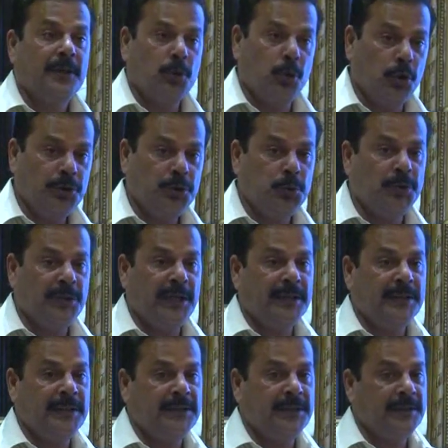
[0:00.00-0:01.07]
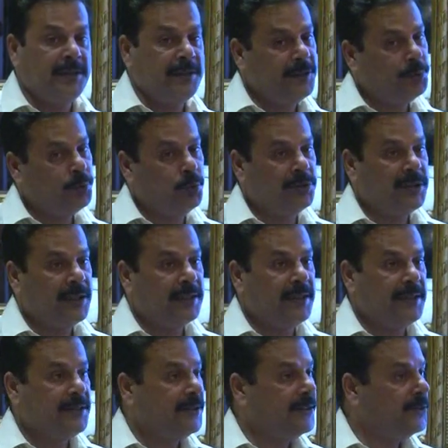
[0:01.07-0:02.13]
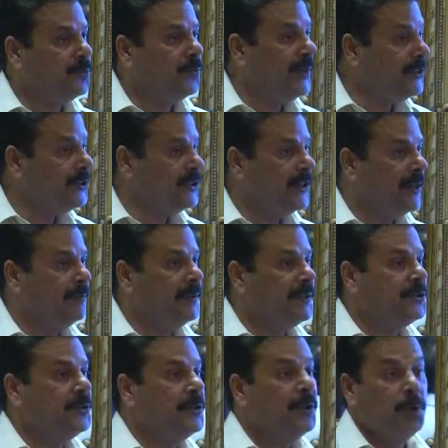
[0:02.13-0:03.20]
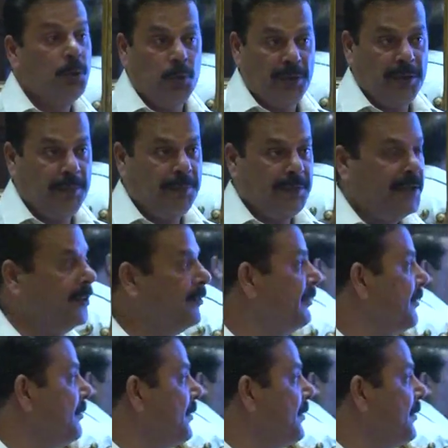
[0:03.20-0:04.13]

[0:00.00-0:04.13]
grassroots organization and resource organization is well established over a period of